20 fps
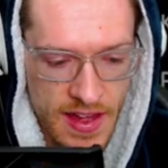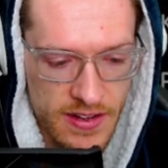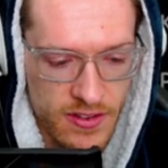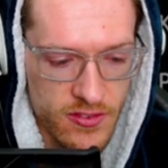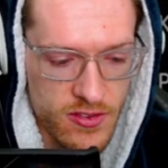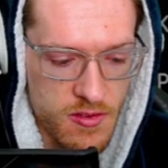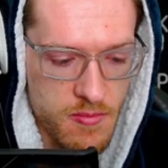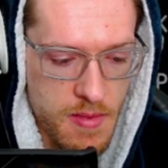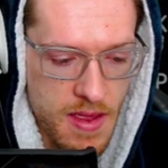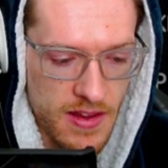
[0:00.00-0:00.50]

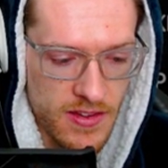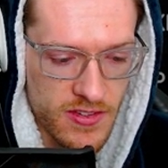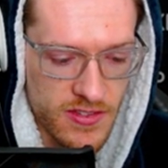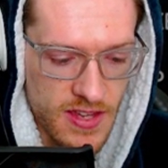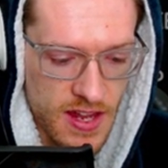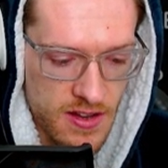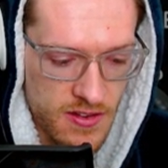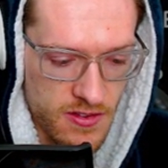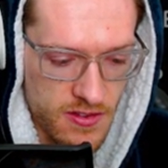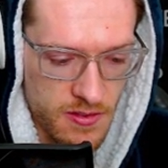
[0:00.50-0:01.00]
doesn't make
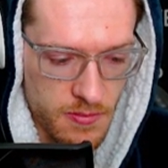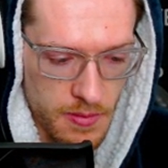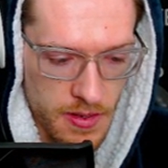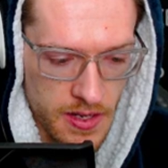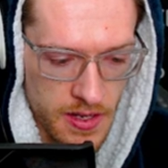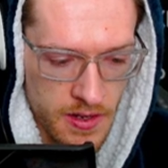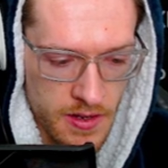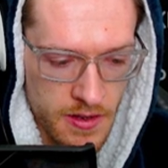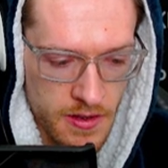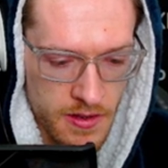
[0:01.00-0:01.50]
sense to
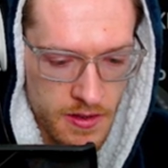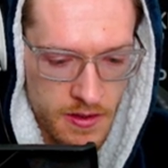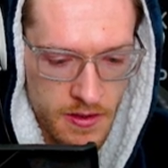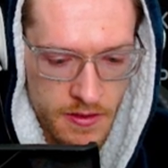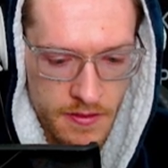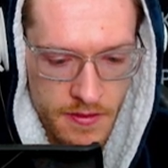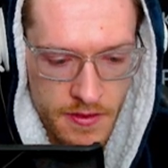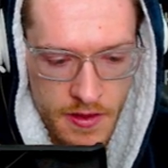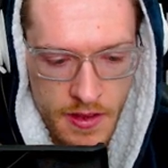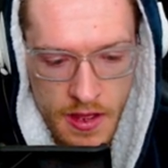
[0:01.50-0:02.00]
me.
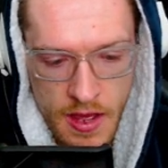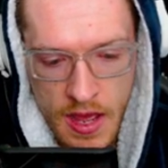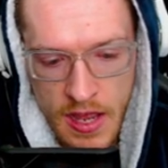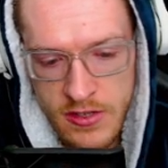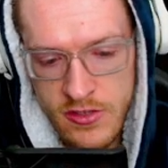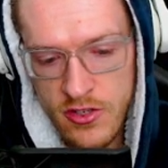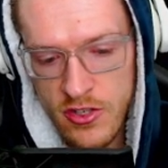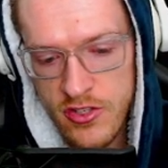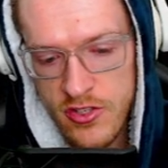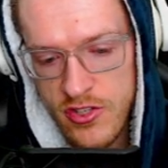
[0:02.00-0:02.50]
Hi
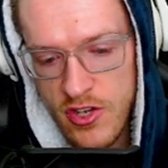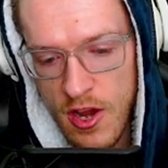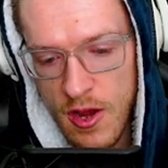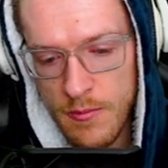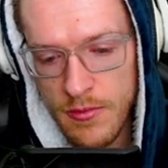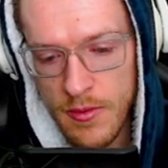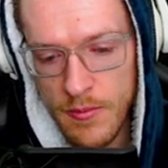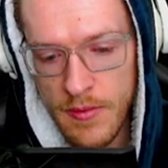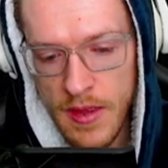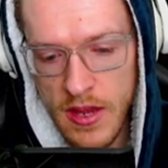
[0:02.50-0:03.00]
Josh, hope
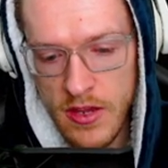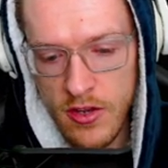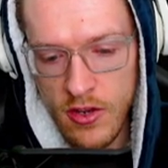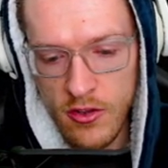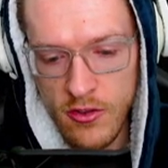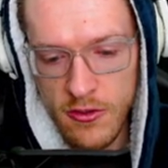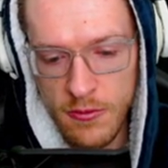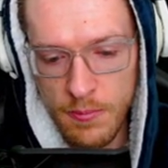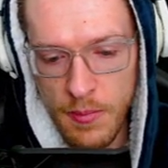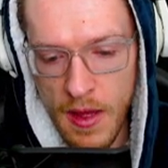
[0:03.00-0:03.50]
someday you could
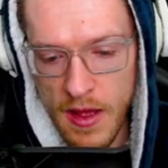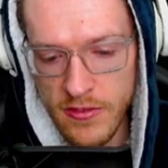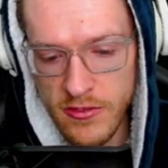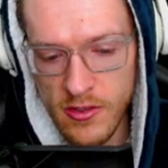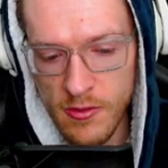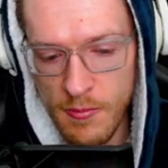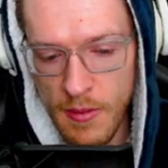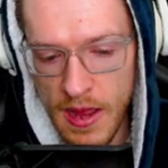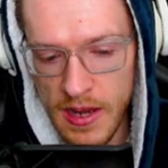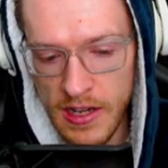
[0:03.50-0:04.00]
spar
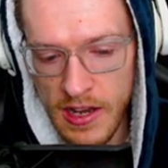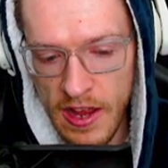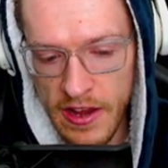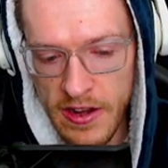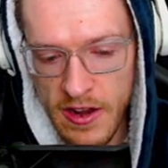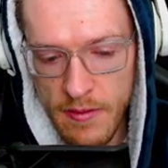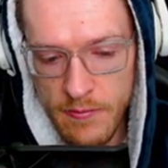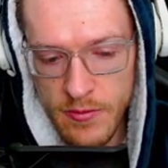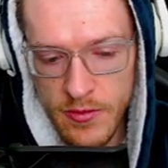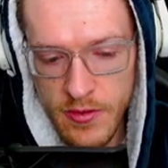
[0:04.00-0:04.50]
some of my
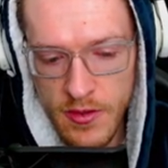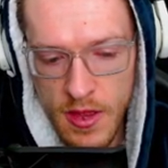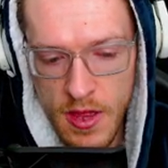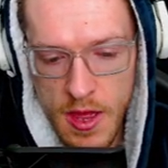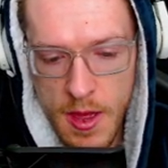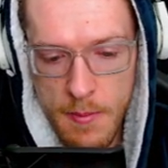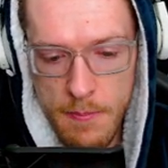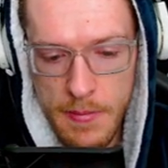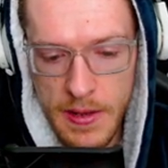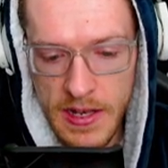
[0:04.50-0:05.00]
lineups.
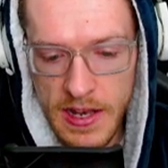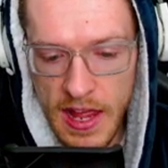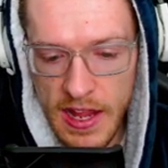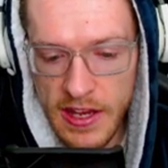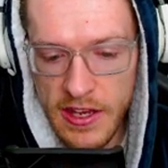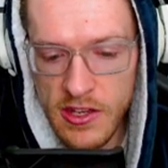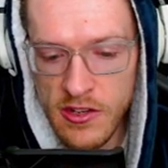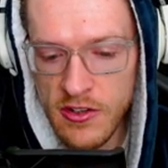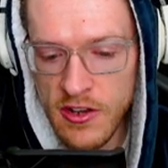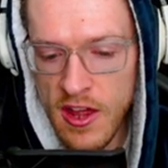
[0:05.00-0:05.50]
Been
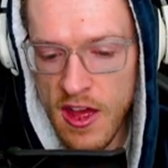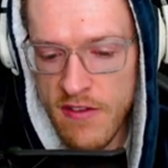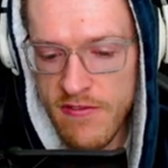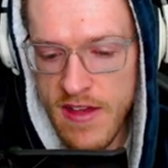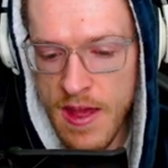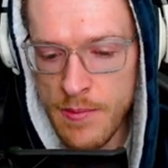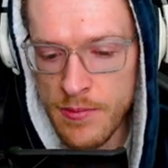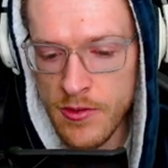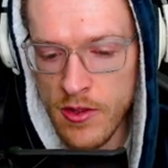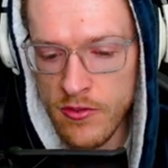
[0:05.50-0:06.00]
liking your Nerf
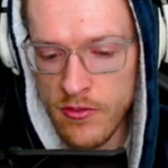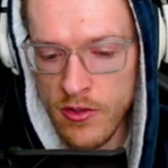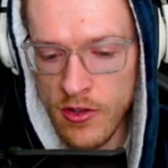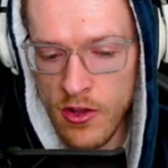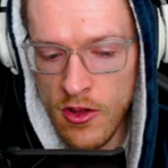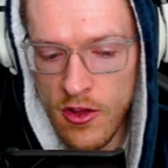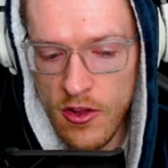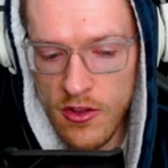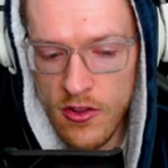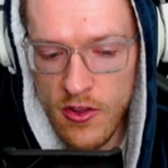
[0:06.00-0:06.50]
episodes a
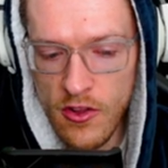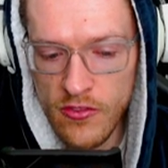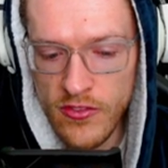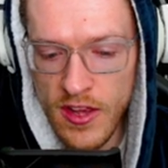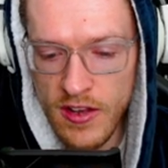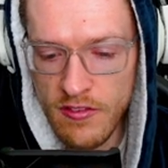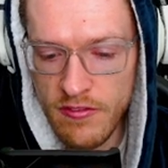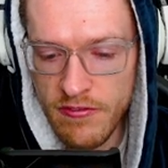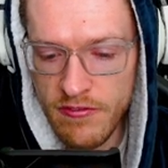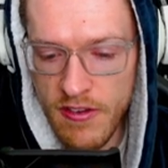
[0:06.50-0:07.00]
lot.
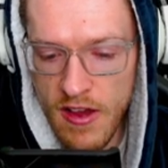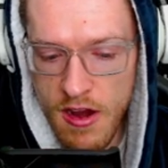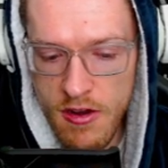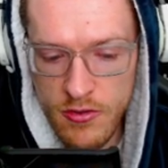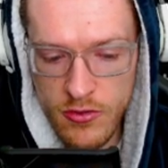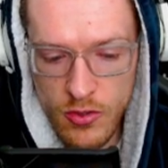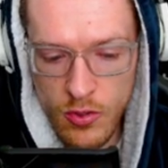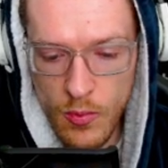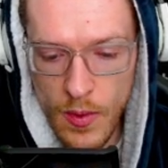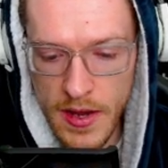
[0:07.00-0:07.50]
Content fire
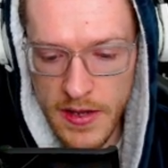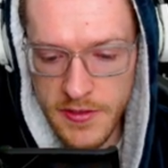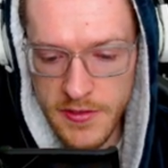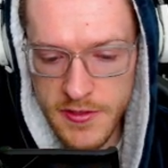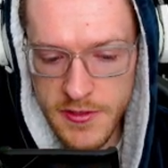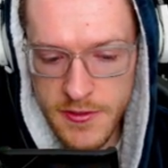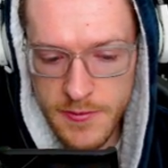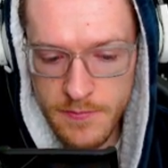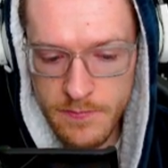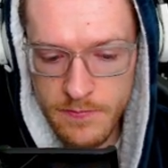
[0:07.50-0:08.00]
as
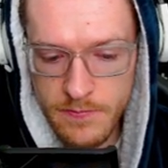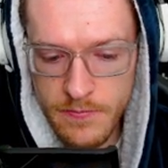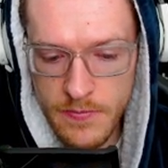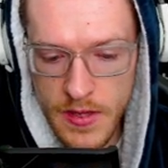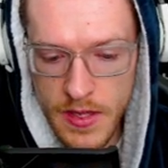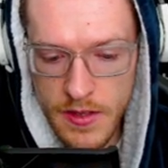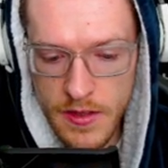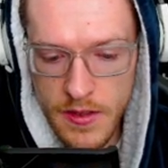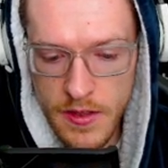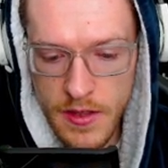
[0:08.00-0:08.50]
always.
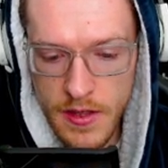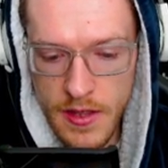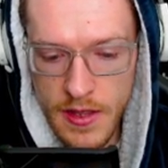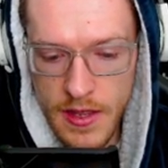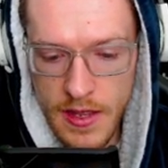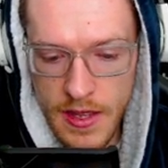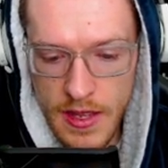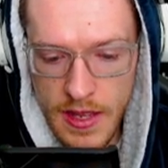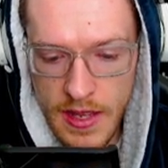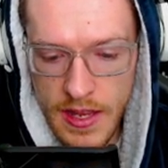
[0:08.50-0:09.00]

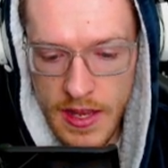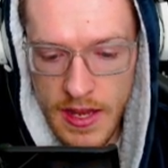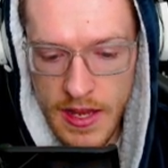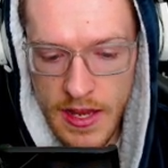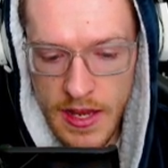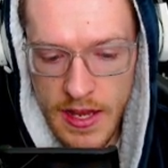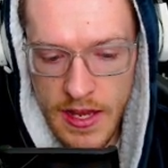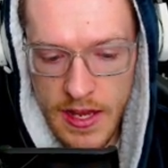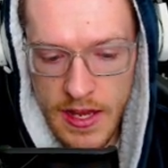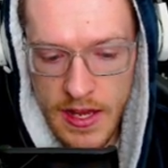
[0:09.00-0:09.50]

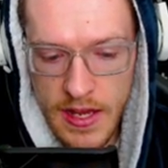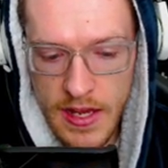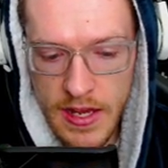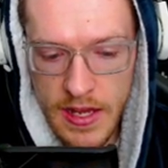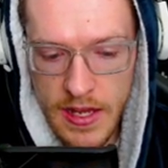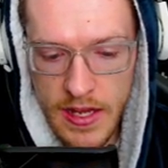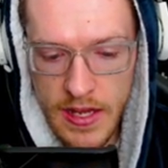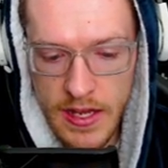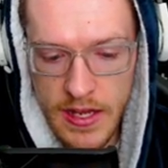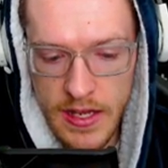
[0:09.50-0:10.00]

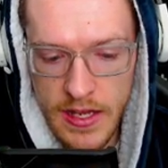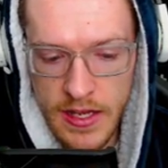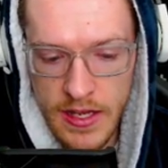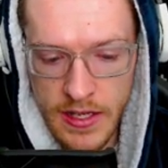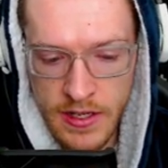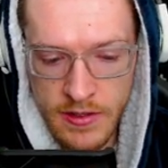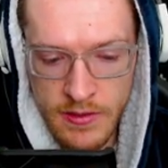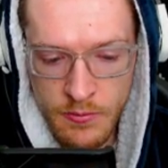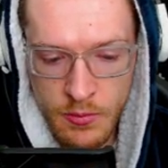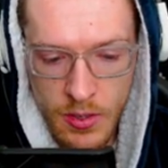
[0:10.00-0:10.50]

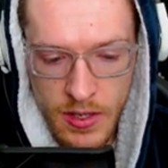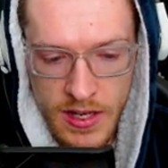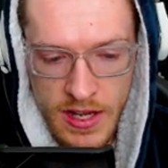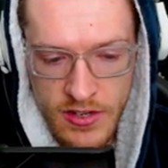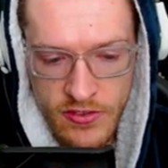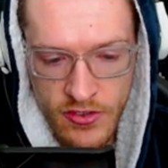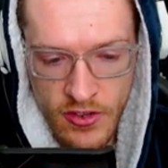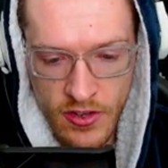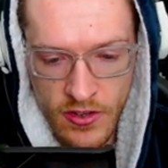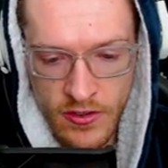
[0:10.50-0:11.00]
Hey, what a
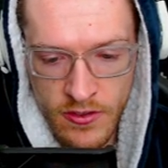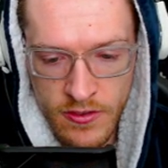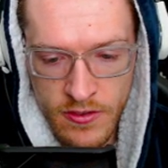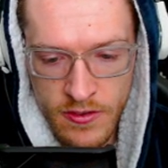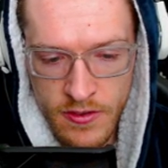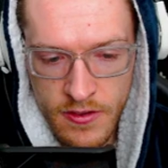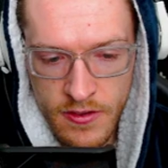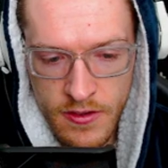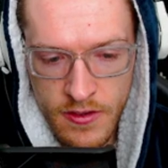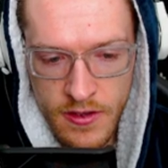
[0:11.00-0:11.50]
legend.
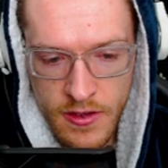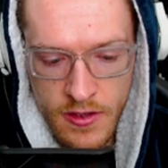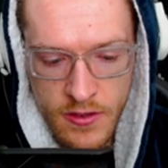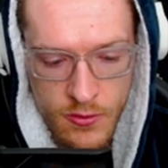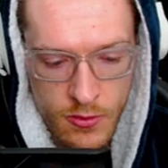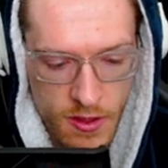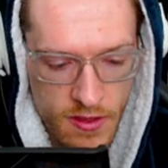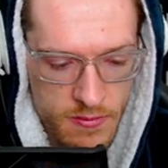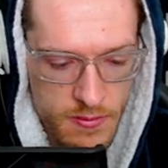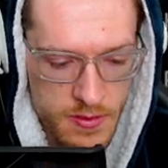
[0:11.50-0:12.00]

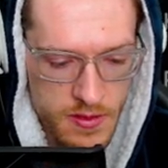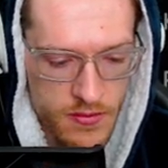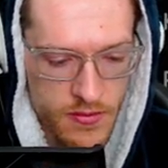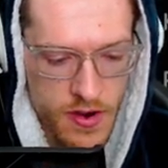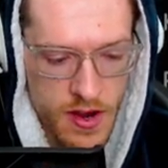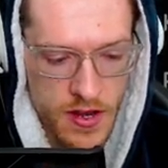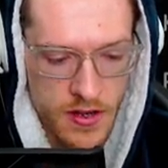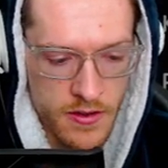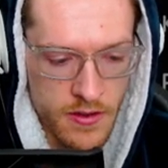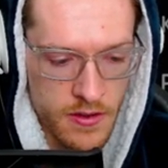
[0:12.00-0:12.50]
Do I have him as a
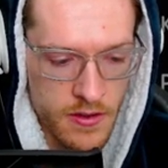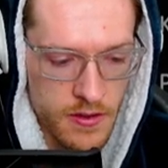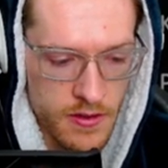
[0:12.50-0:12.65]
friend?